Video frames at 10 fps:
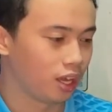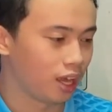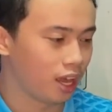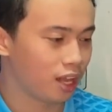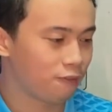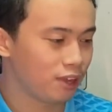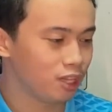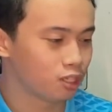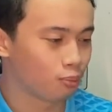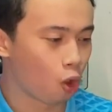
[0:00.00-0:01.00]
it
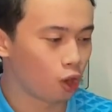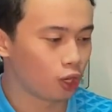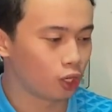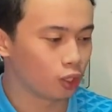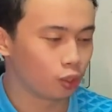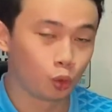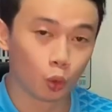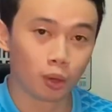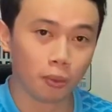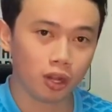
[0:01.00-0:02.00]
feels more
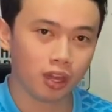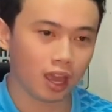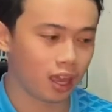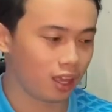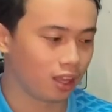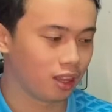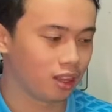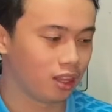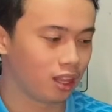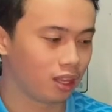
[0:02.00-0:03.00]
durable
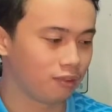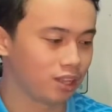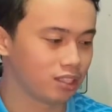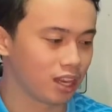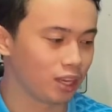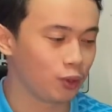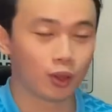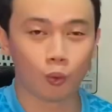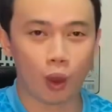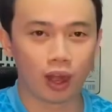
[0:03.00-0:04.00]
and it feels like you
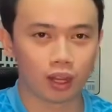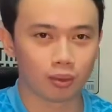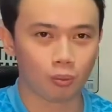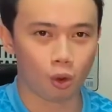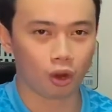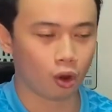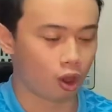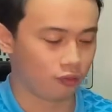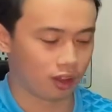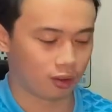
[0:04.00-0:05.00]
can wear it more
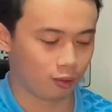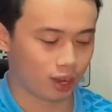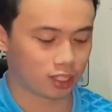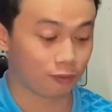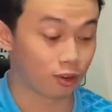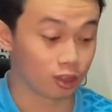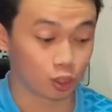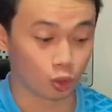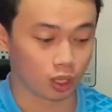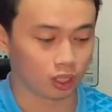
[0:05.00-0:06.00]
often well except for this
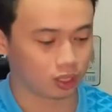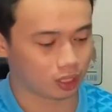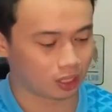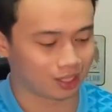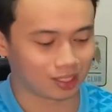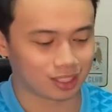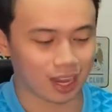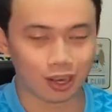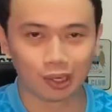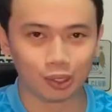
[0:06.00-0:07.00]
one
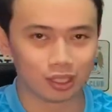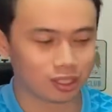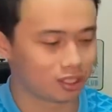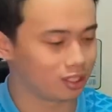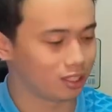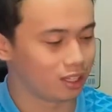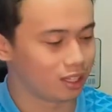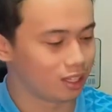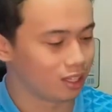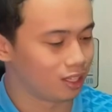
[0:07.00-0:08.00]
kind of
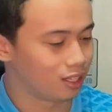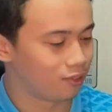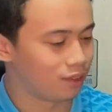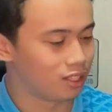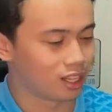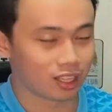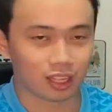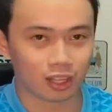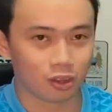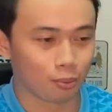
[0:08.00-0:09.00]
feels like it
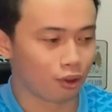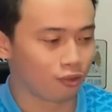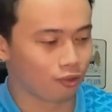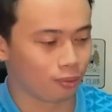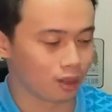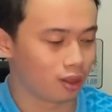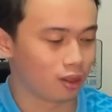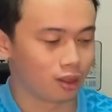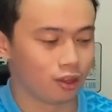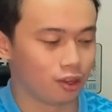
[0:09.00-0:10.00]
can come off. But
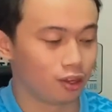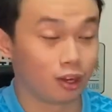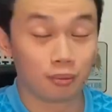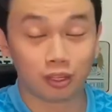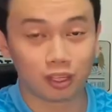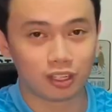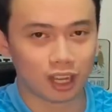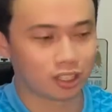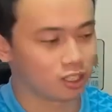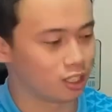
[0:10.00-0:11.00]
the Real Madrid
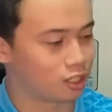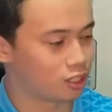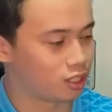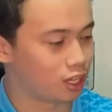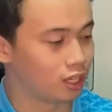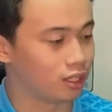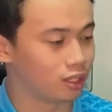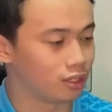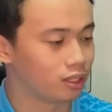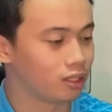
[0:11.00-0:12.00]
crest is in
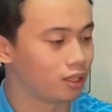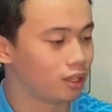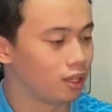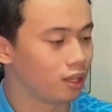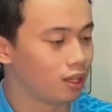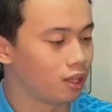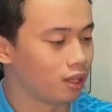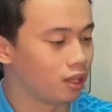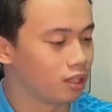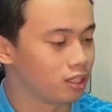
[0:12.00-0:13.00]

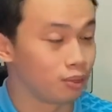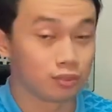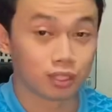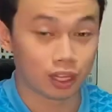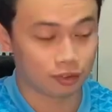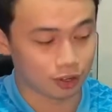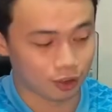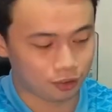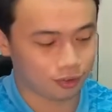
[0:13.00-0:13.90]
seems safe enough.